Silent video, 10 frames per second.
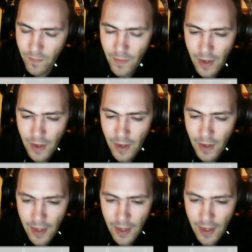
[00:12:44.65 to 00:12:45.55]
And
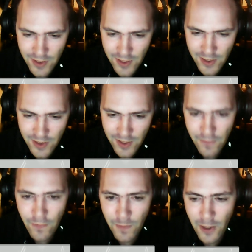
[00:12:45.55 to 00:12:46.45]
this is different
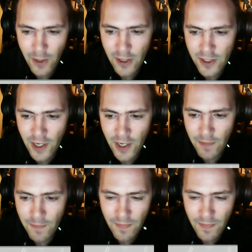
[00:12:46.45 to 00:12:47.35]
from last
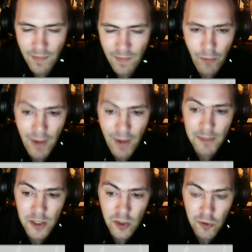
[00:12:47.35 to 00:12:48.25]
time. A
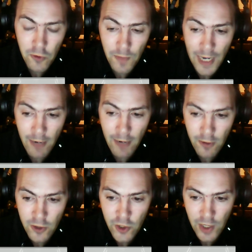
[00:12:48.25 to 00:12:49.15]
rabbit's true
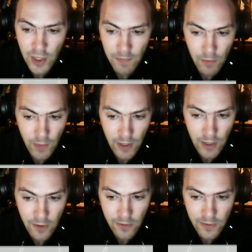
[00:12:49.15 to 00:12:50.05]
power to shape the
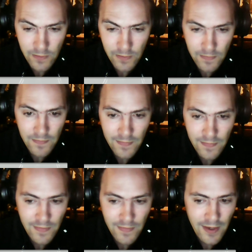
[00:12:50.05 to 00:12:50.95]
world.
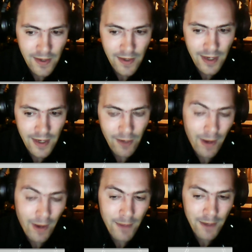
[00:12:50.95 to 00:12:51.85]
And a
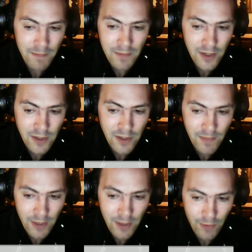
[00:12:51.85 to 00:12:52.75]
rabbit, just a
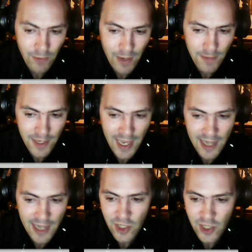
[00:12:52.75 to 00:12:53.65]
mere rabbit,
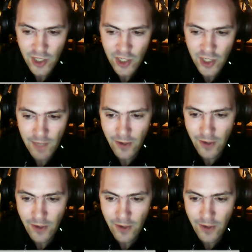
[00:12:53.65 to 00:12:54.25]
can shape the world.